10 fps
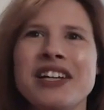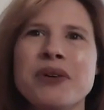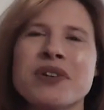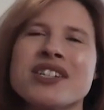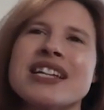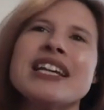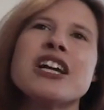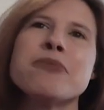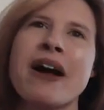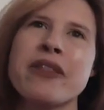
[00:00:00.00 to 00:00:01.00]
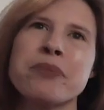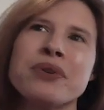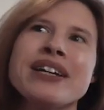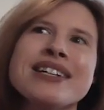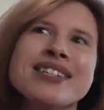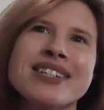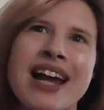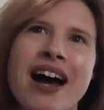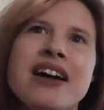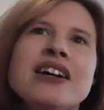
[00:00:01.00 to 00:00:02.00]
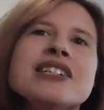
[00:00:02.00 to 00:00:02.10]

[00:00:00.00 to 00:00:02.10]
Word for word: You were sent here by the priest. Yeah.